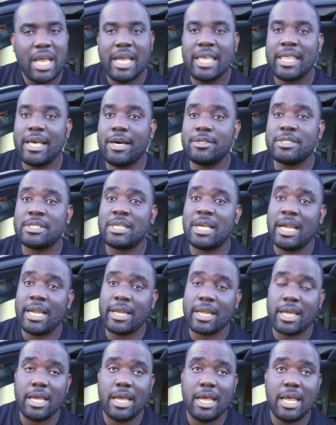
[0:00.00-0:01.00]
and I was
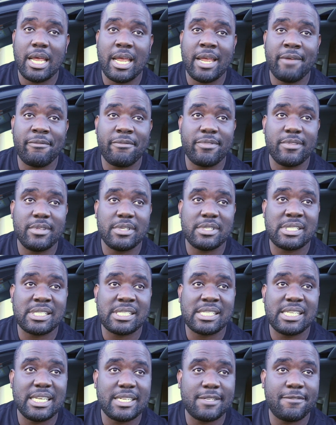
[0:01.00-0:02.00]
like, if
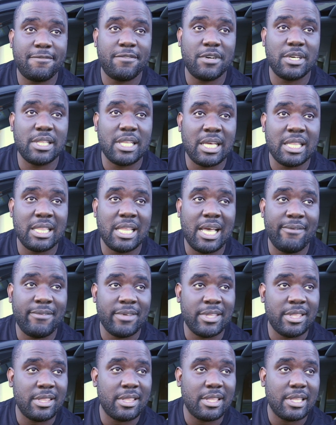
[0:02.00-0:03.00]
six foot
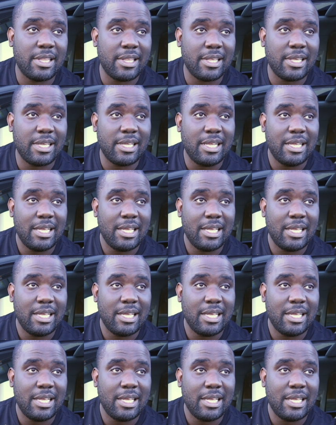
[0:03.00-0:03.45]
eleven